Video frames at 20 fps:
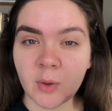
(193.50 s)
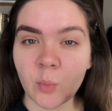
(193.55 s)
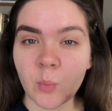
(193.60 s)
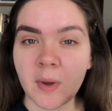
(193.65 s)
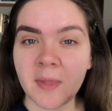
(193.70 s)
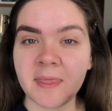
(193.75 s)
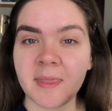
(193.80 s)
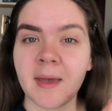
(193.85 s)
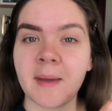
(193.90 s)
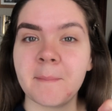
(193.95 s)

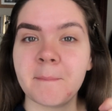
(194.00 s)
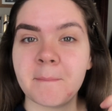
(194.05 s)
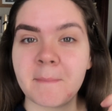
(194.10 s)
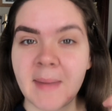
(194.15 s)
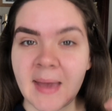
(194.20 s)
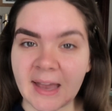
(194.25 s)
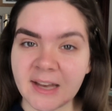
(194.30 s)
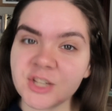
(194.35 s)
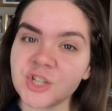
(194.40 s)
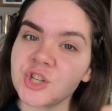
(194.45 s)
one that
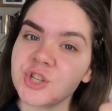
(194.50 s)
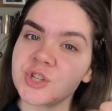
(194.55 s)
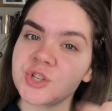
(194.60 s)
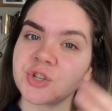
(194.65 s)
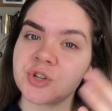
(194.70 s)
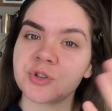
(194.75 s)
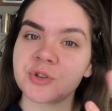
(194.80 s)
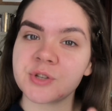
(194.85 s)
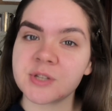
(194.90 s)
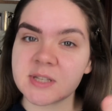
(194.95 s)
matches
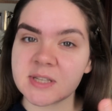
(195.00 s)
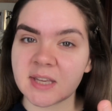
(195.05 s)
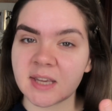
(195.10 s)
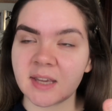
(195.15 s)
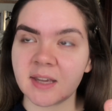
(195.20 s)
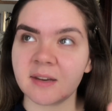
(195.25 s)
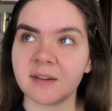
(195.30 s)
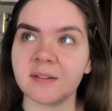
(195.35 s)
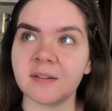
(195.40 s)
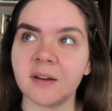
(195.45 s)
your
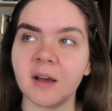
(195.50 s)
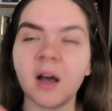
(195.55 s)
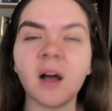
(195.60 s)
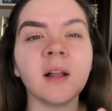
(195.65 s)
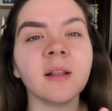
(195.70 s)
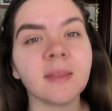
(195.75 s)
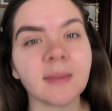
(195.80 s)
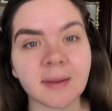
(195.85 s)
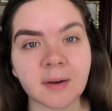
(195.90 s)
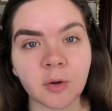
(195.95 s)
skin
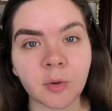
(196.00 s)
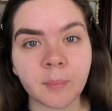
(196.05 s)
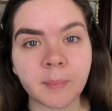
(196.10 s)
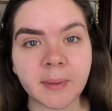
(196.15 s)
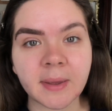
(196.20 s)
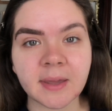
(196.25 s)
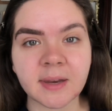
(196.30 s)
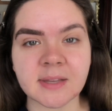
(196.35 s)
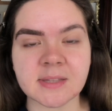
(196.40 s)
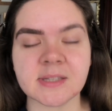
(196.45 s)
a little
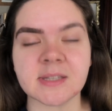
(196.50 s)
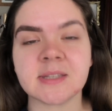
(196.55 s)
bit. It's a